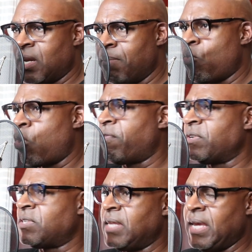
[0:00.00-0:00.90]

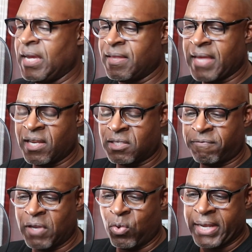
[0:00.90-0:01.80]
amorphous thing that is
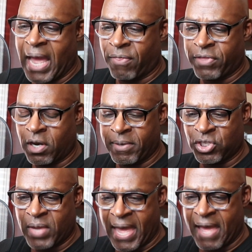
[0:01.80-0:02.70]
floating out there, but
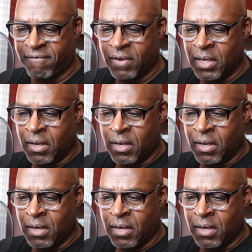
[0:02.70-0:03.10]
you have